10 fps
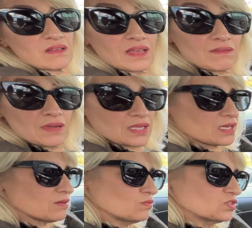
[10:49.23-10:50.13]
You're like,
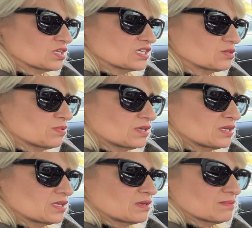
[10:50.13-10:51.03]
really? Would you like to put
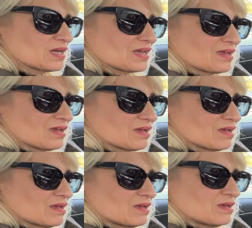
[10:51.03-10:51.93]
it in my
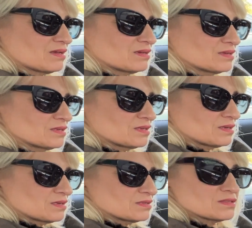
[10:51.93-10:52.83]

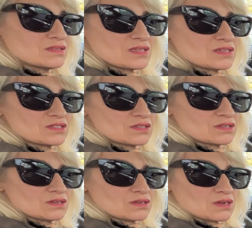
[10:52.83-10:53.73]

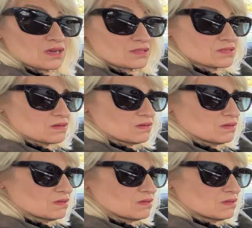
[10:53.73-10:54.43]
center console?